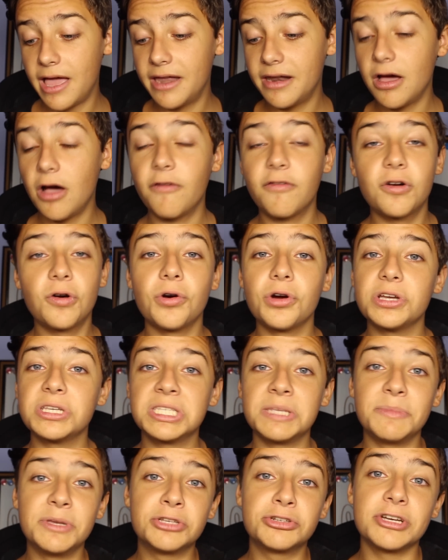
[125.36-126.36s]
And of
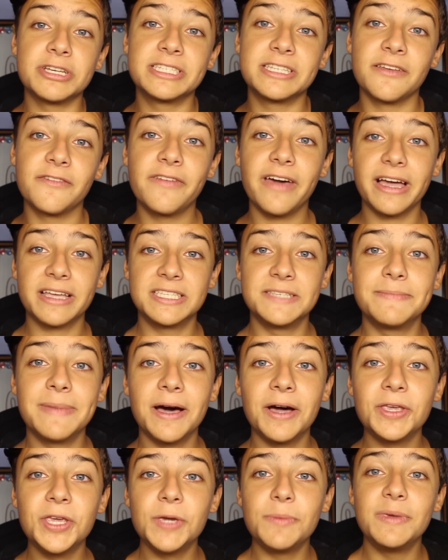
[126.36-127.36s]
course, some interesting facts
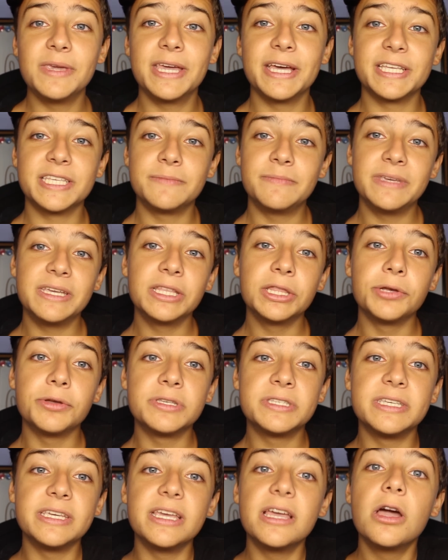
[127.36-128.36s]
about you, because me and
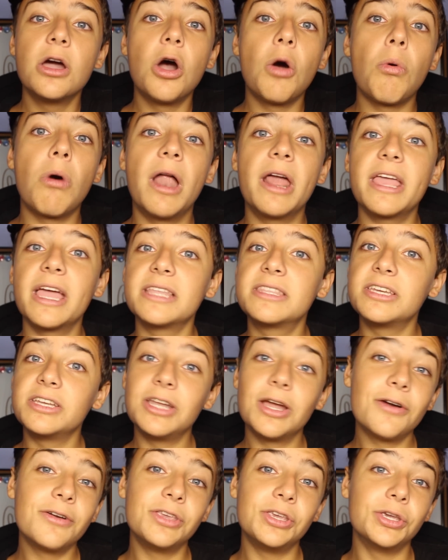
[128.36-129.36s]
Lucy want to get to
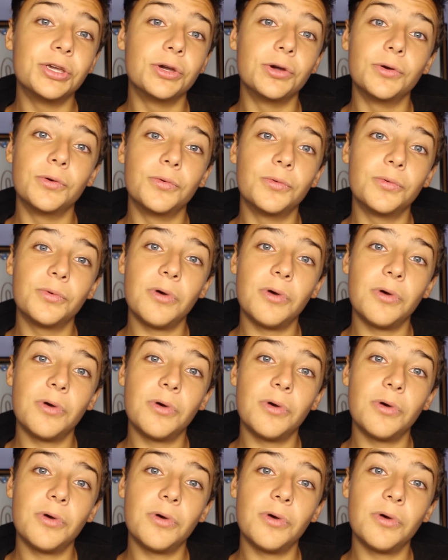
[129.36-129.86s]
know you.